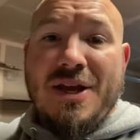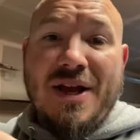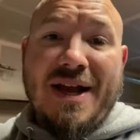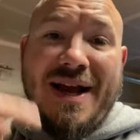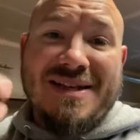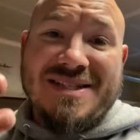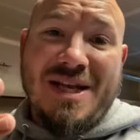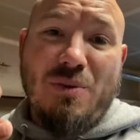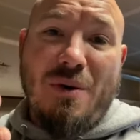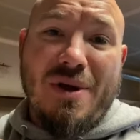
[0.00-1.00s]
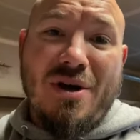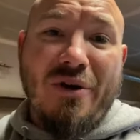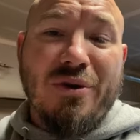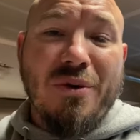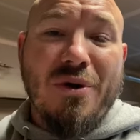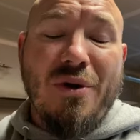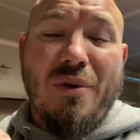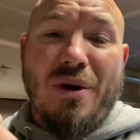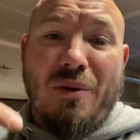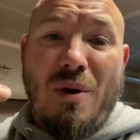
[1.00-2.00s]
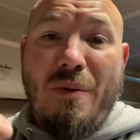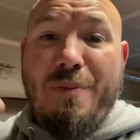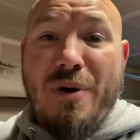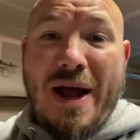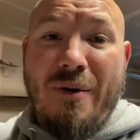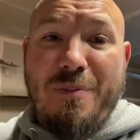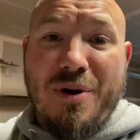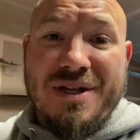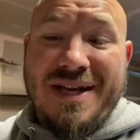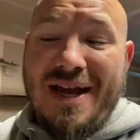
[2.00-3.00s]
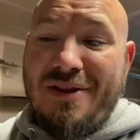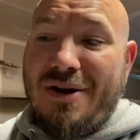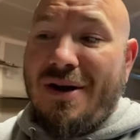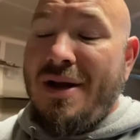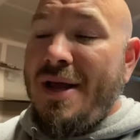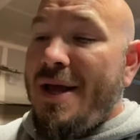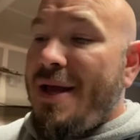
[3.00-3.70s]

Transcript: you can kind of see what we go through or what we put, how we put it together.